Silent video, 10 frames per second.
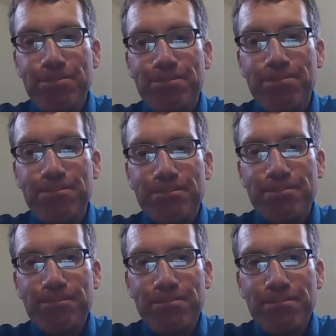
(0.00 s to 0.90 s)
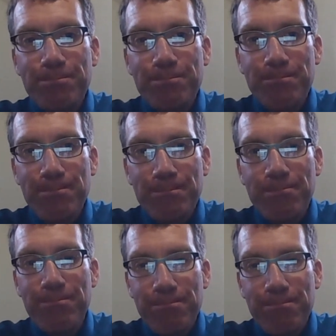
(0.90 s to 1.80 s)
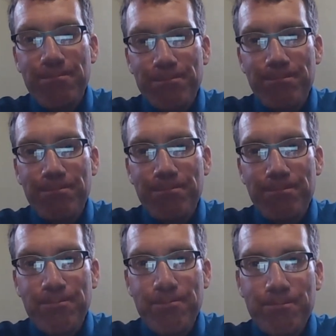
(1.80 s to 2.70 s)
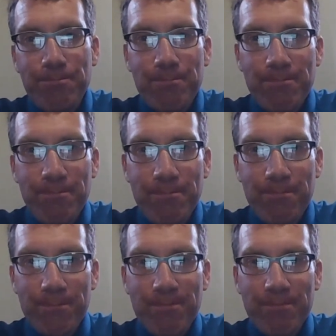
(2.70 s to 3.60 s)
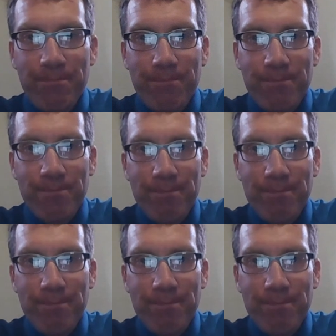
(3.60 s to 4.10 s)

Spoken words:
No words are spoken by the person on screen.